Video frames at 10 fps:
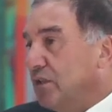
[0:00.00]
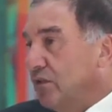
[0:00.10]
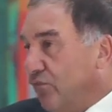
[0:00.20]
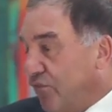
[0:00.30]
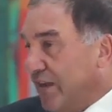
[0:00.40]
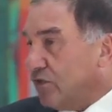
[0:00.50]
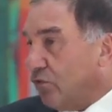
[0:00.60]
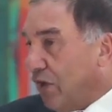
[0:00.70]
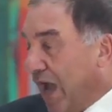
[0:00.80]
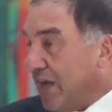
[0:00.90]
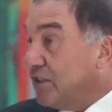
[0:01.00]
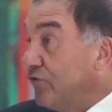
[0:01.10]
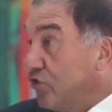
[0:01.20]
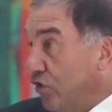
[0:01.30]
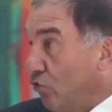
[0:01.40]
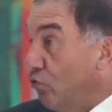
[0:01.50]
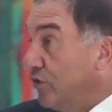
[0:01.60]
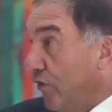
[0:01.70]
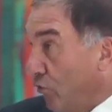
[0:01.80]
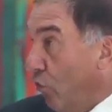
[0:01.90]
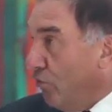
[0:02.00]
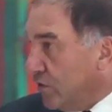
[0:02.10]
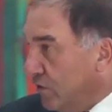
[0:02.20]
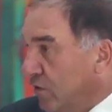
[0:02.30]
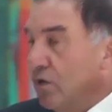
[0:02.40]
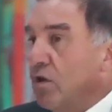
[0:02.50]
investor, active shareholder roles.